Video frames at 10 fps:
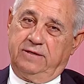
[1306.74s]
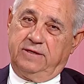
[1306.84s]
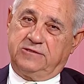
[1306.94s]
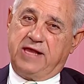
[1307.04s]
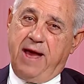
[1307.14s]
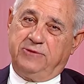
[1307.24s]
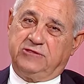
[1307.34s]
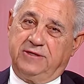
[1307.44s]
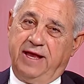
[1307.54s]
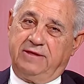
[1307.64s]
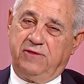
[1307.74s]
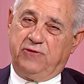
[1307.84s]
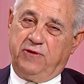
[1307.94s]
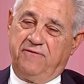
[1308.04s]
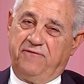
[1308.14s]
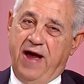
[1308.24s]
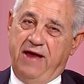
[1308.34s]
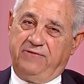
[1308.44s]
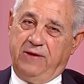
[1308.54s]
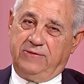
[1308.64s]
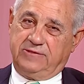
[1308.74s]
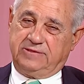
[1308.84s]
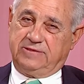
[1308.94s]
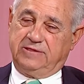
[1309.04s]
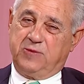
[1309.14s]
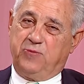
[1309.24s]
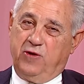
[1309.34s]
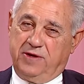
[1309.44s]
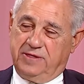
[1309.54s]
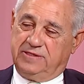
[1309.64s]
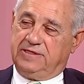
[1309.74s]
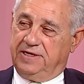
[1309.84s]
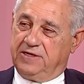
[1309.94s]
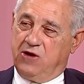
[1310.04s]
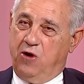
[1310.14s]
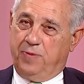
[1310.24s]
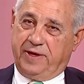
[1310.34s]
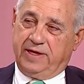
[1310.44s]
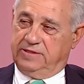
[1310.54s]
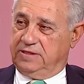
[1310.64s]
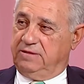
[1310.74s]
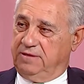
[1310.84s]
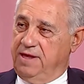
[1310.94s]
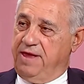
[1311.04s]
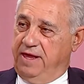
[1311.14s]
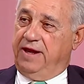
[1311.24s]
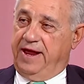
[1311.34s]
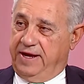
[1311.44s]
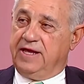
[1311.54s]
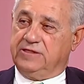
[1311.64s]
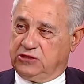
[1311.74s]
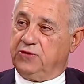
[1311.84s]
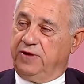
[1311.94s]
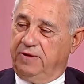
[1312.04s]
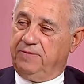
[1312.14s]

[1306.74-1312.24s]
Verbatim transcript: established in 1935. I was disappointed to see it go because it, it had a history.